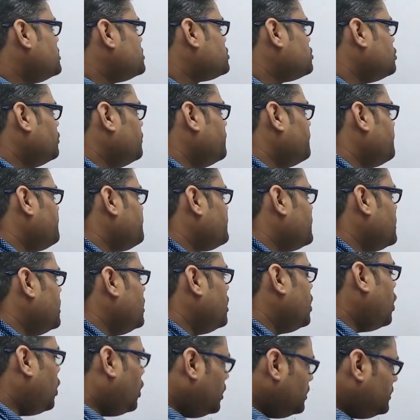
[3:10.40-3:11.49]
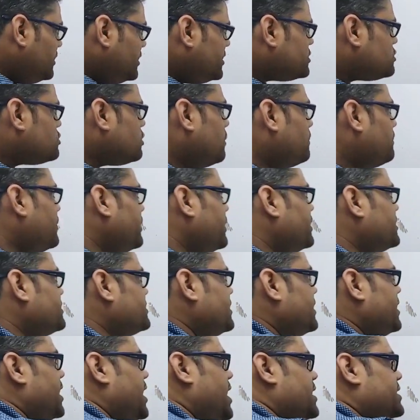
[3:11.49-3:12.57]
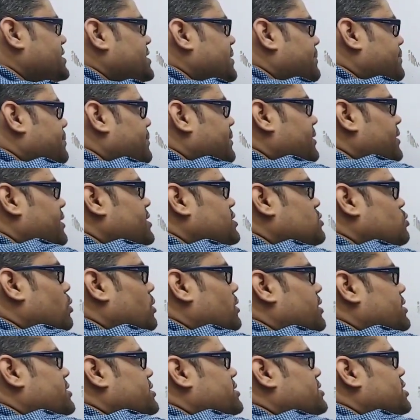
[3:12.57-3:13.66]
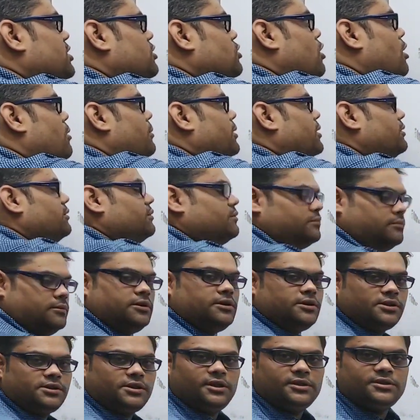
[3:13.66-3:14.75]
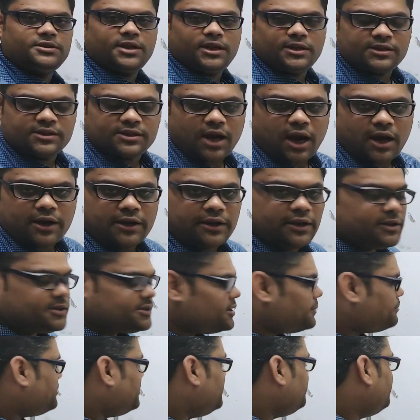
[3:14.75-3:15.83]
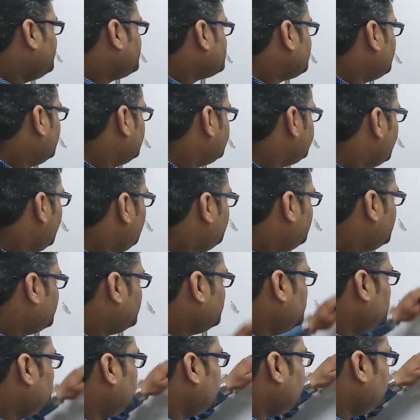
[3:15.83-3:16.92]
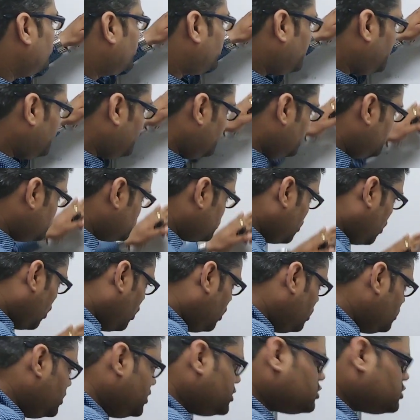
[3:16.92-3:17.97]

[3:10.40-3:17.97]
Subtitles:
So all these topics except this one, this is the common, it's a starting, is the preface of the chapter. Okay, so all